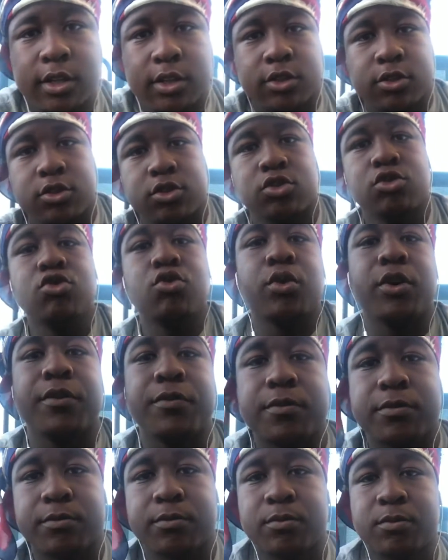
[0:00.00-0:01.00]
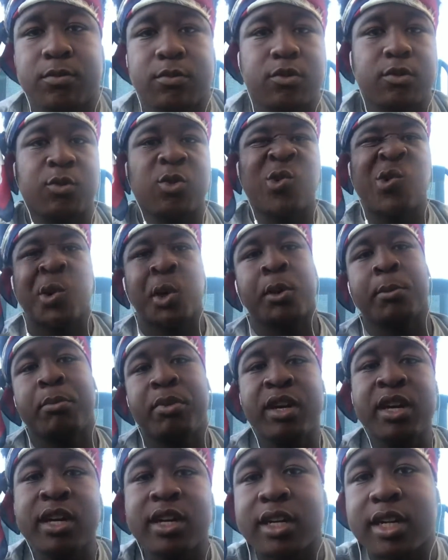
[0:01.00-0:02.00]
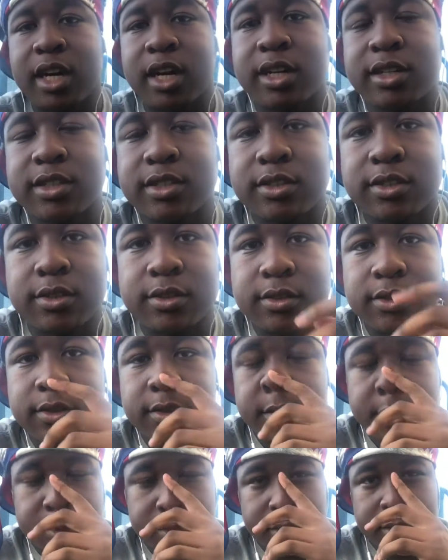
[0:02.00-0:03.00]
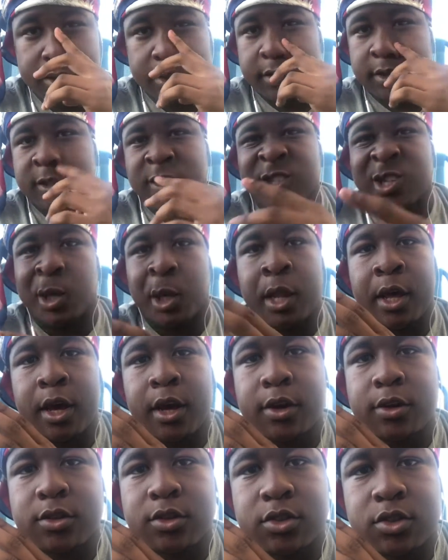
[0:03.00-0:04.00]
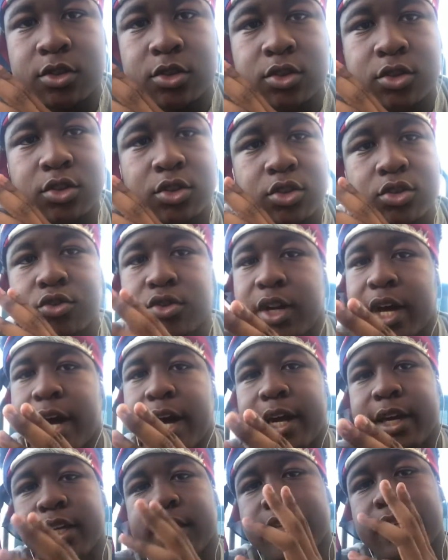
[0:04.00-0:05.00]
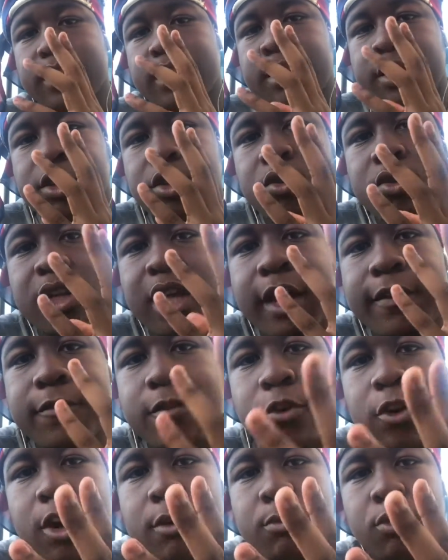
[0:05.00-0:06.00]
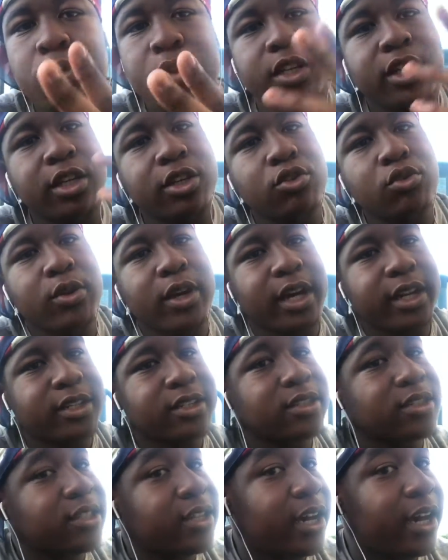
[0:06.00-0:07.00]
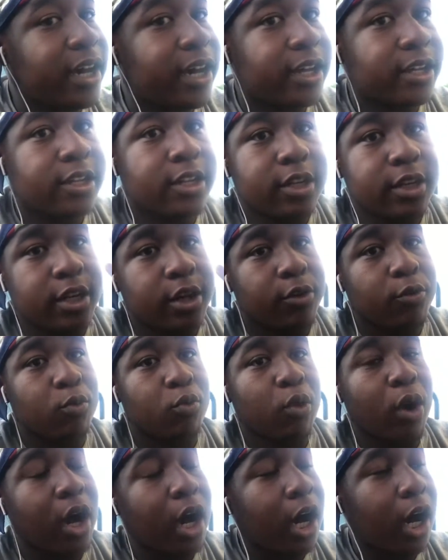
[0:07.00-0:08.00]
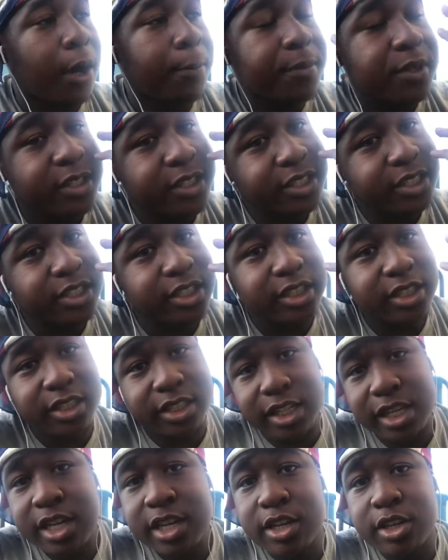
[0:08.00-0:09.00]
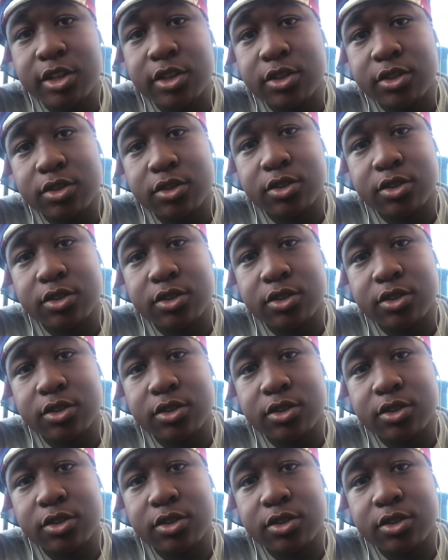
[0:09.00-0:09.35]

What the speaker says: You went from wanting to be a doctor to now you not. And then your life crumbled. And then you got this guy that robbed and still